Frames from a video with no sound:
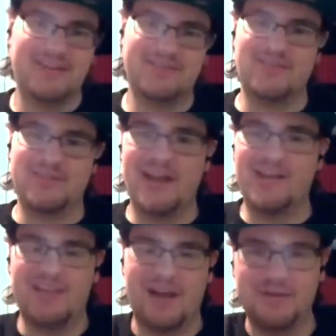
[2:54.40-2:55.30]
So yeah,
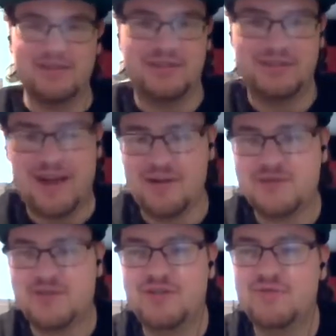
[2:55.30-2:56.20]
that was
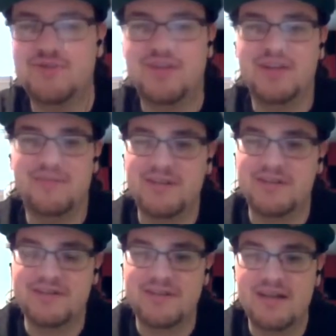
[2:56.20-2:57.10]
a huge thing
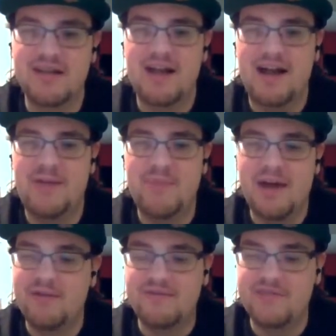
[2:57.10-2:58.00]
because I
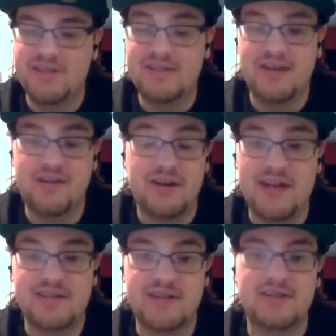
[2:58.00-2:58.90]
don't even think the other
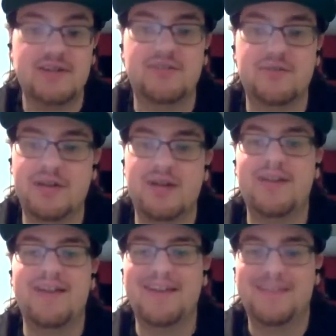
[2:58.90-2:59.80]
guy's any good. Don't get
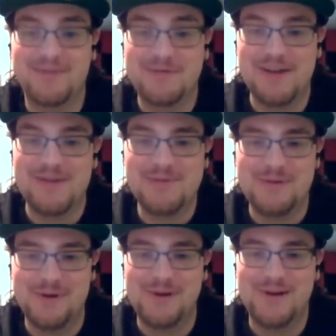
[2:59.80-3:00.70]
me
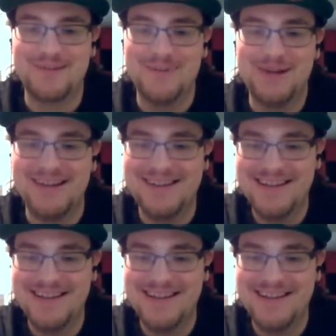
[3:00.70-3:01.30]
wrong, but